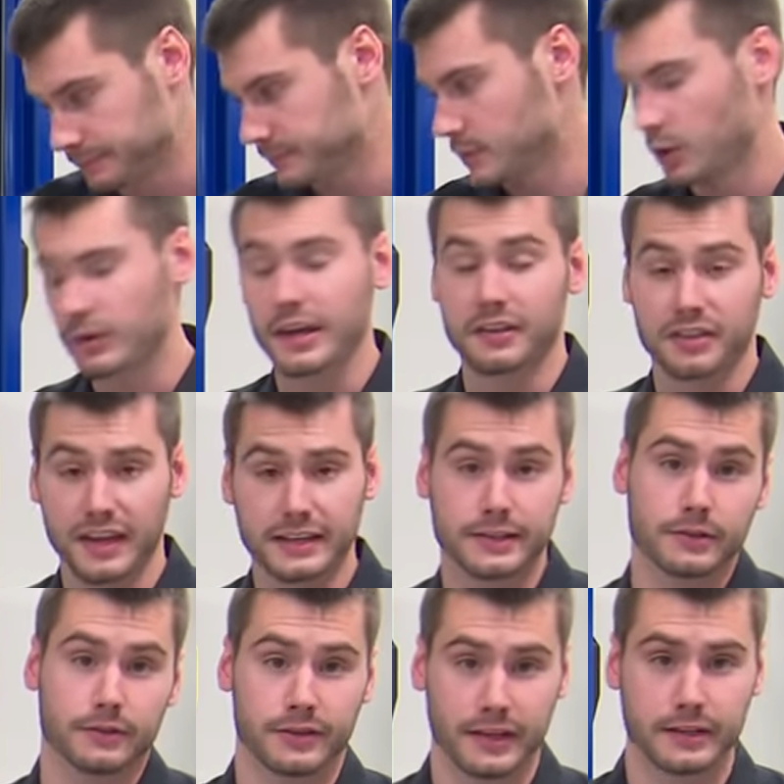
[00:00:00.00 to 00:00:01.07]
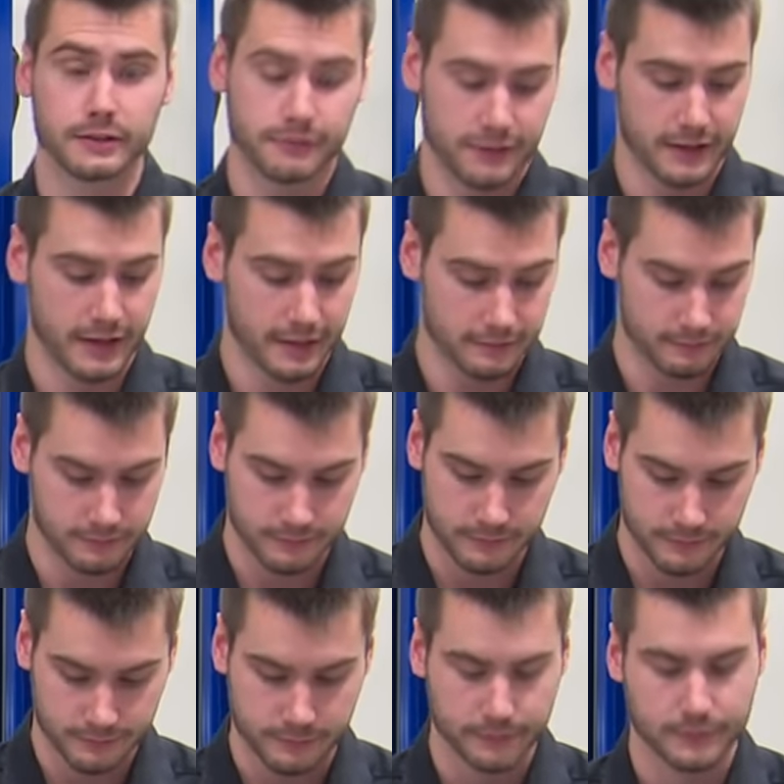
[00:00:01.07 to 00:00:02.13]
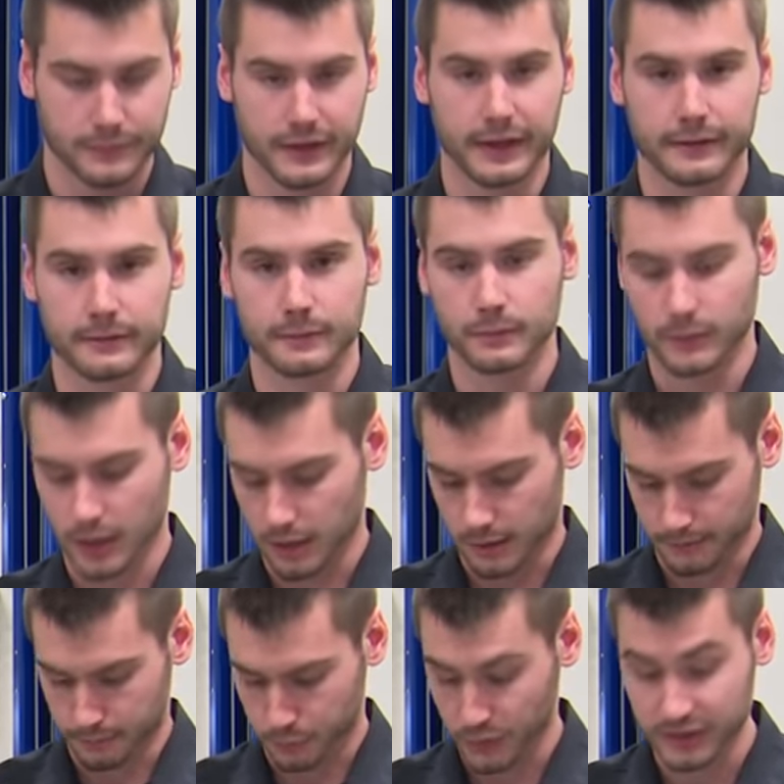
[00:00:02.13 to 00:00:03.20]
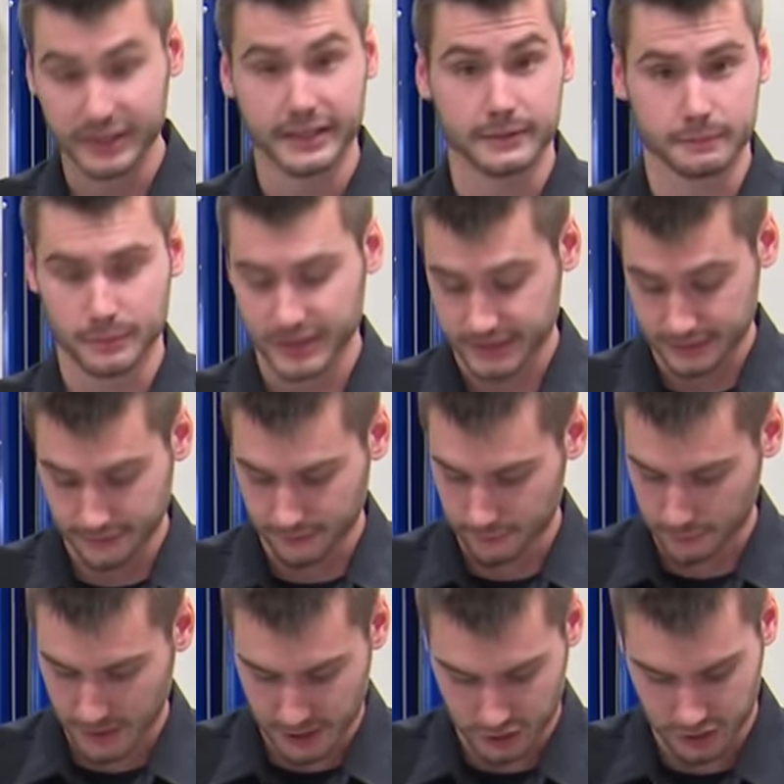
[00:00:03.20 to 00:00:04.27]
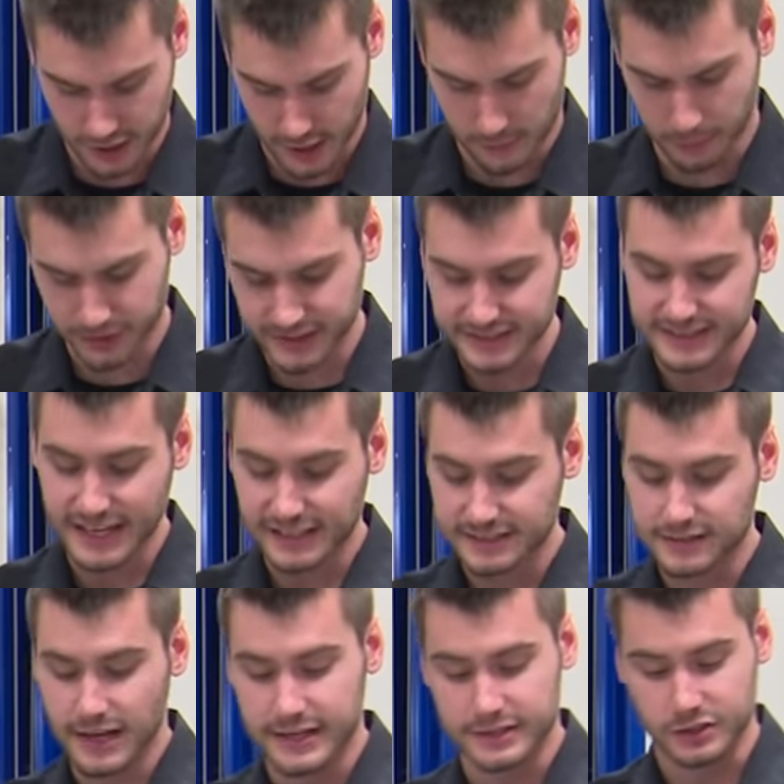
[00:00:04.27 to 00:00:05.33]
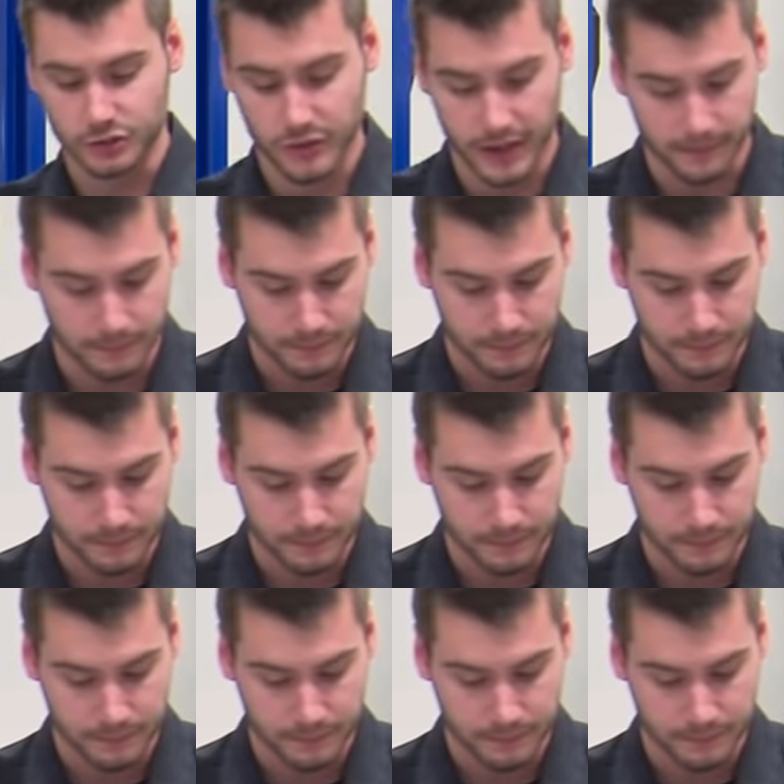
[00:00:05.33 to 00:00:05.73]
Okay, thank you. Thank you for that, that um, brilliant piece of information there. But this next line is great.